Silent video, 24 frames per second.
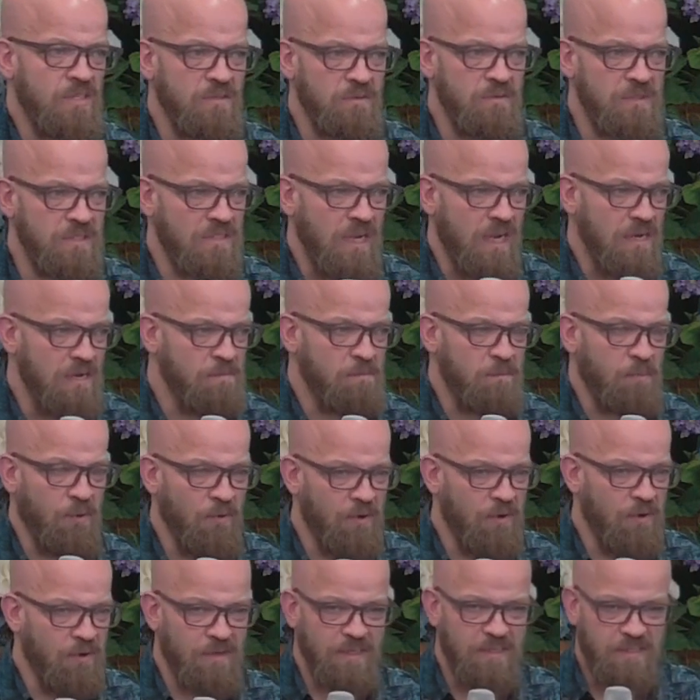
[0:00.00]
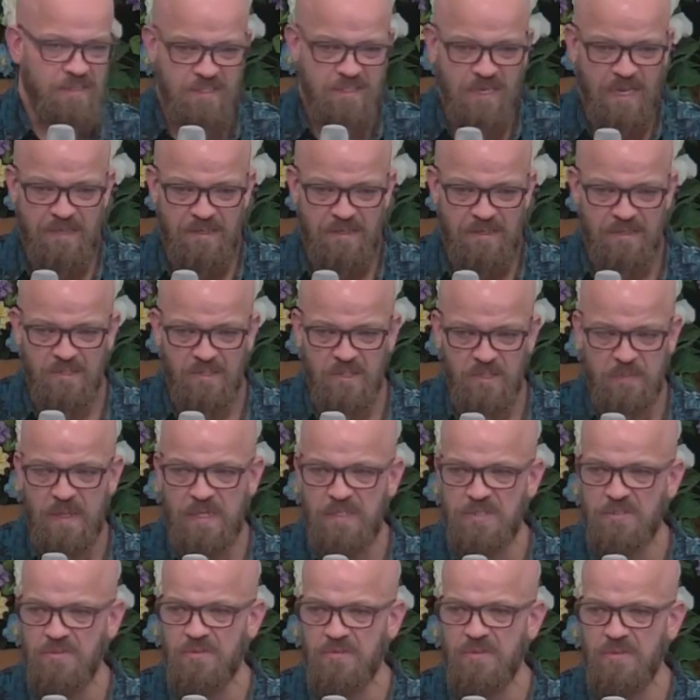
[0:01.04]
you. It's not important. It's not
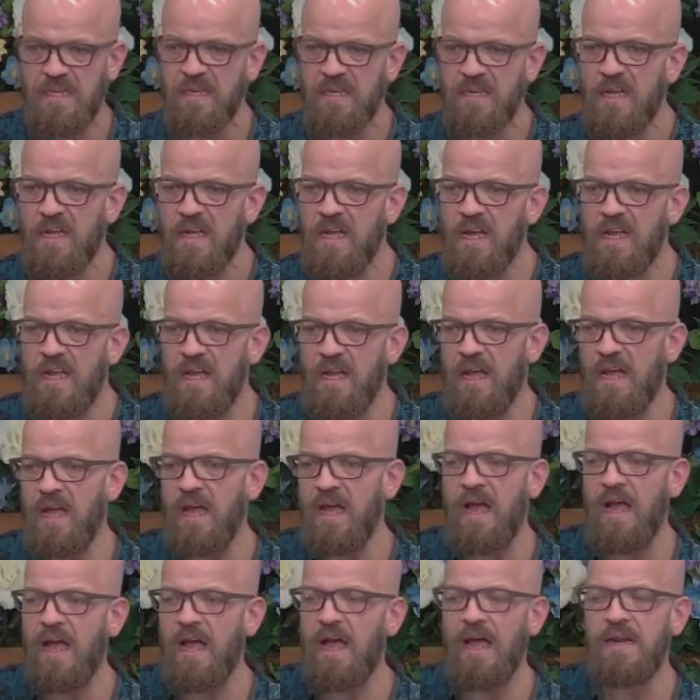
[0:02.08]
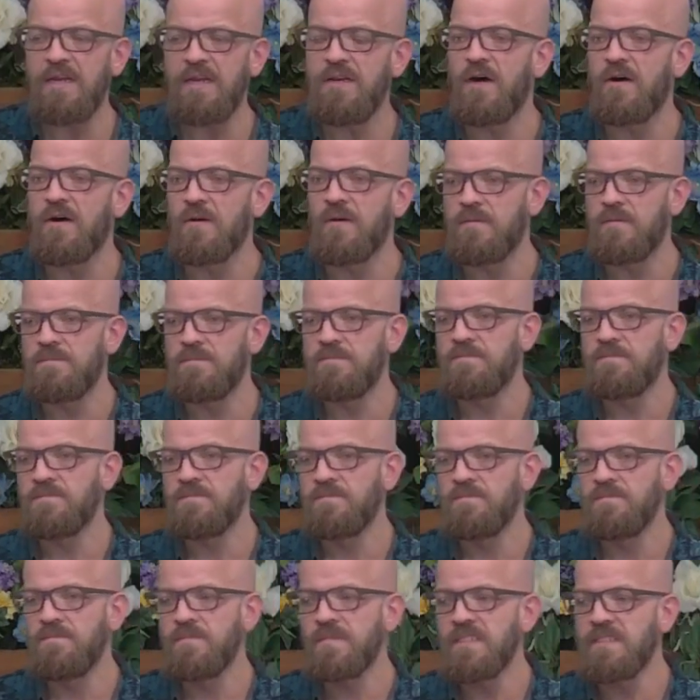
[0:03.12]
special. Like I, I know
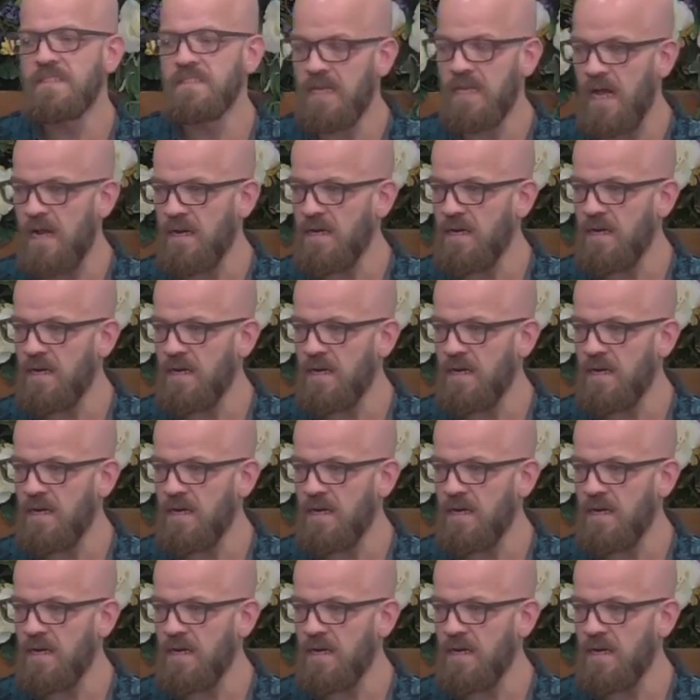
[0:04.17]
it's gotten